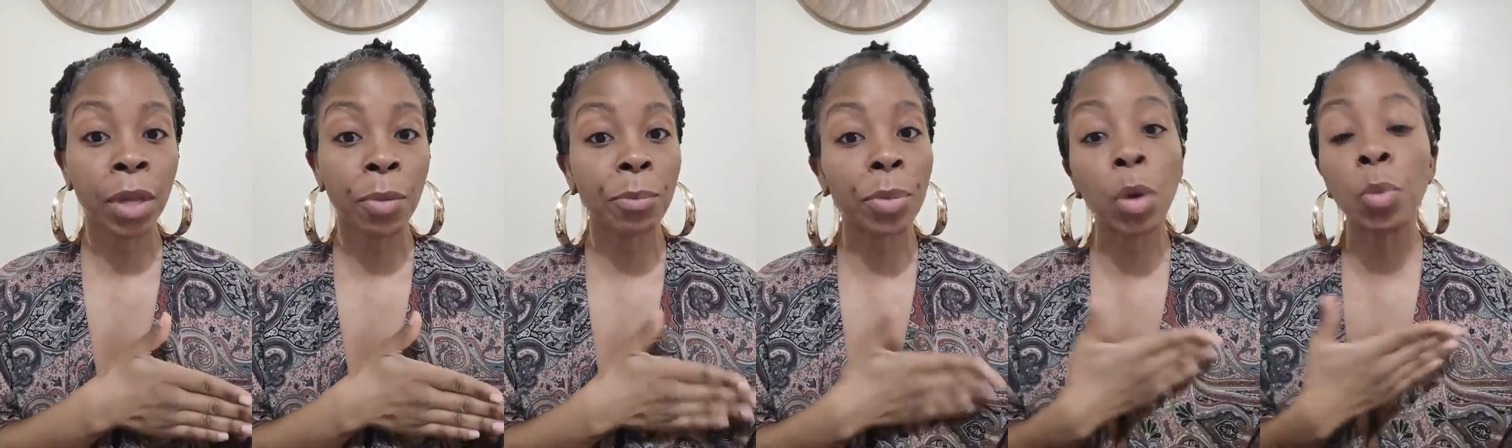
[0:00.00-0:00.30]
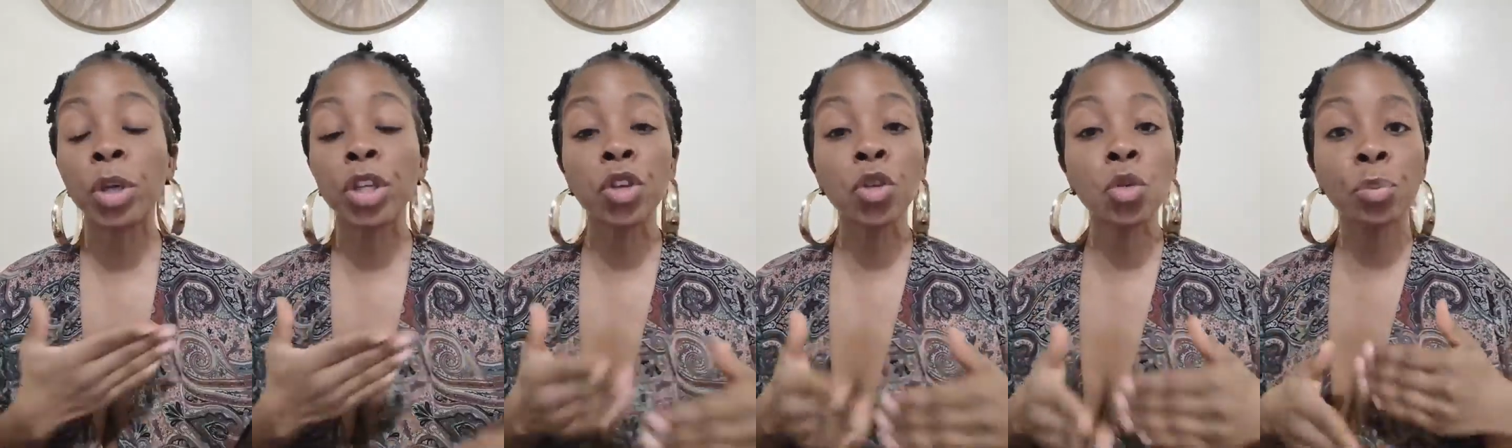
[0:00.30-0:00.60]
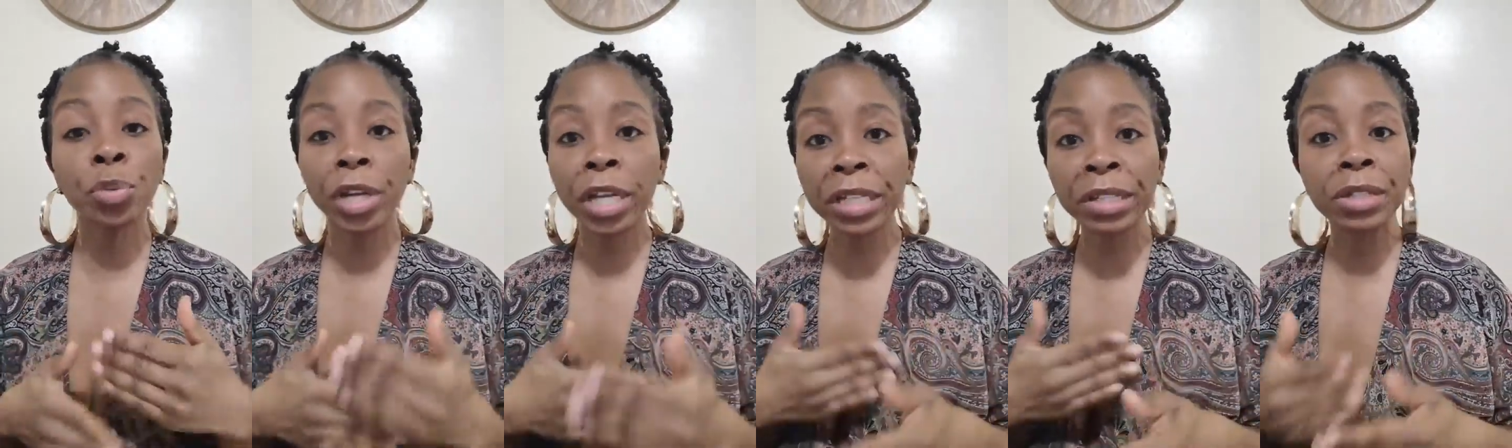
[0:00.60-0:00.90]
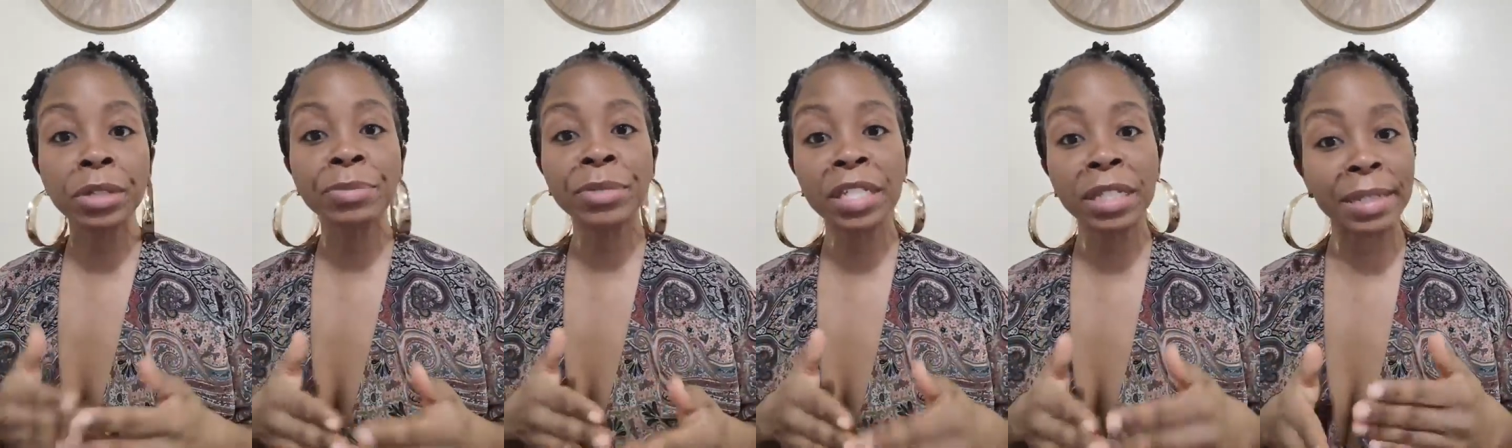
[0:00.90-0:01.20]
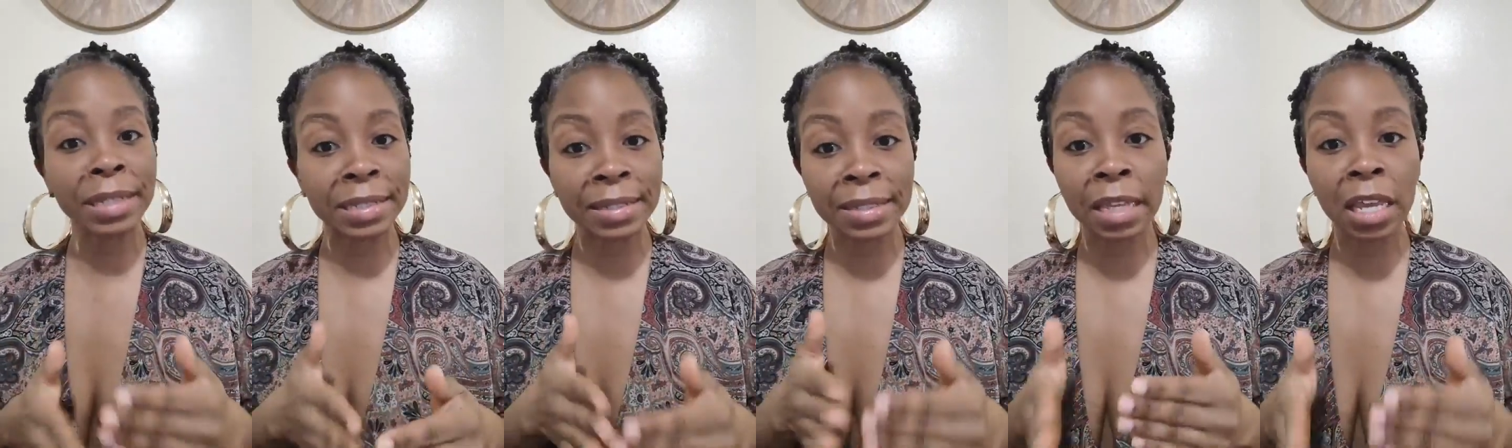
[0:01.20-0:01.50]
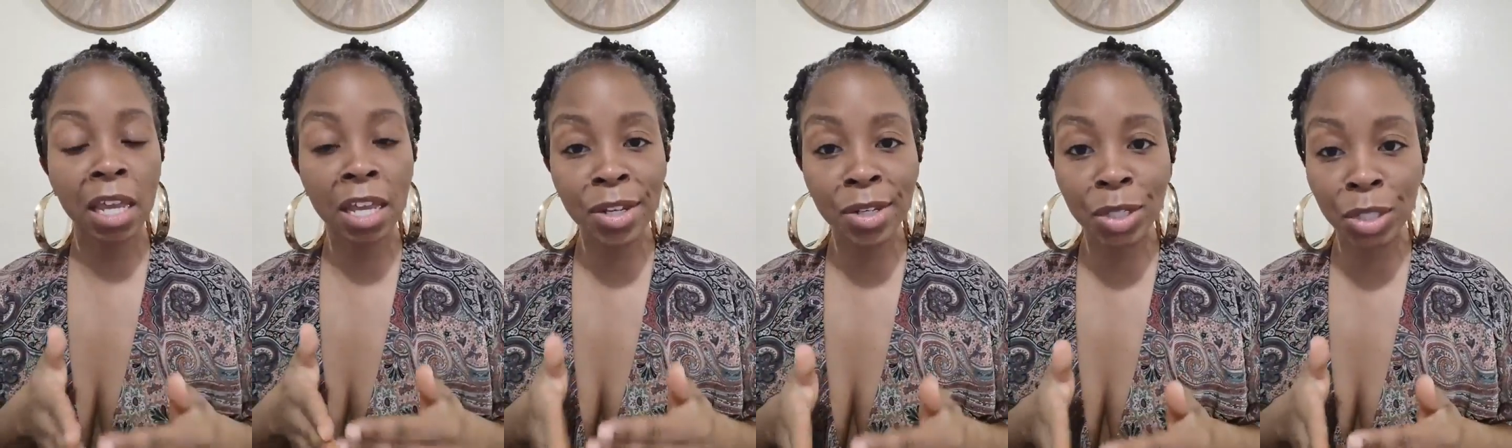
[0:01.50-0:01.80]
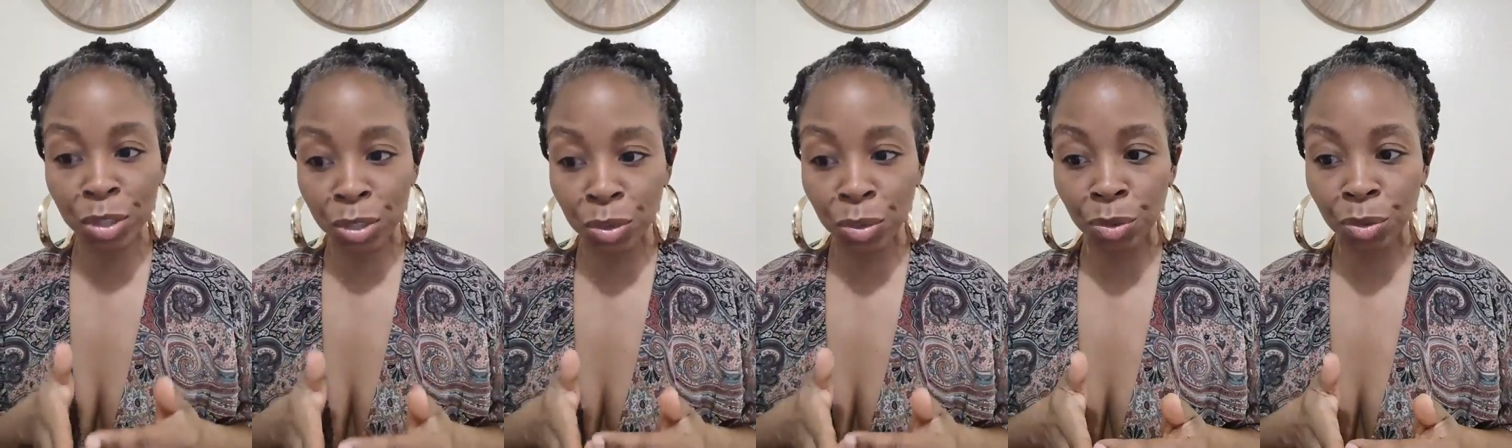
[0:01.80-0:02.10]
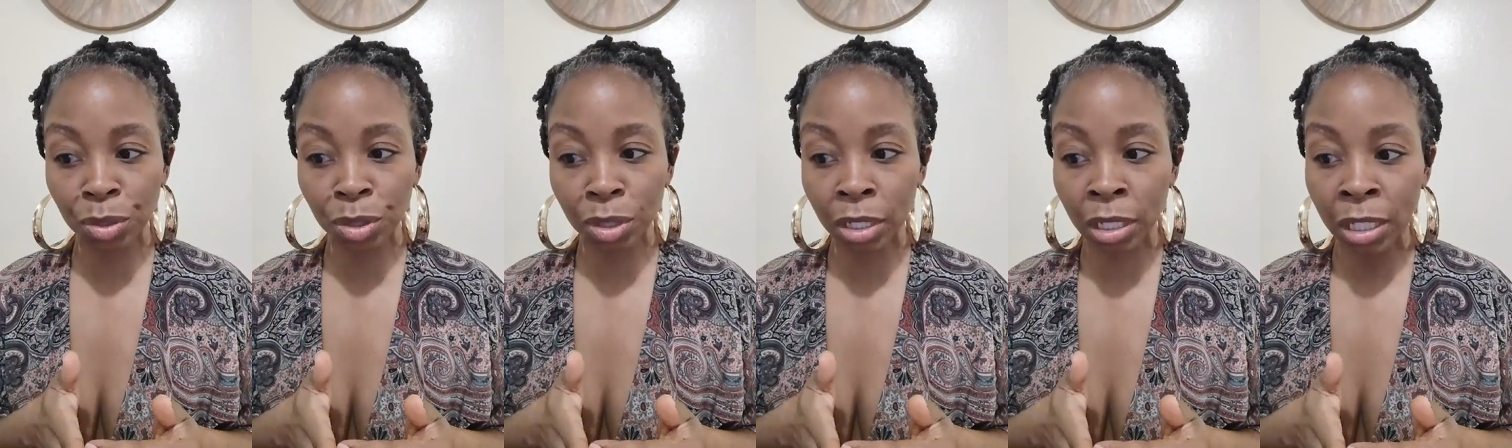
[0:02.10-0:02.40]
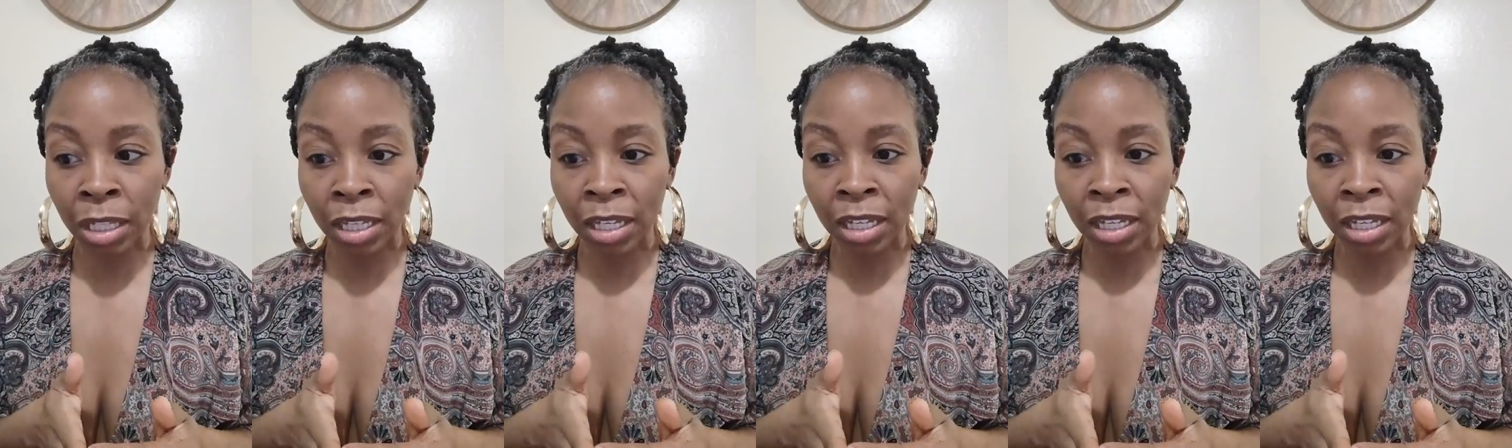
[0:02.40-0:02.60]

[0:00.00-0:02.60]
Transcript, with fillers: But when you bring them to this candy store,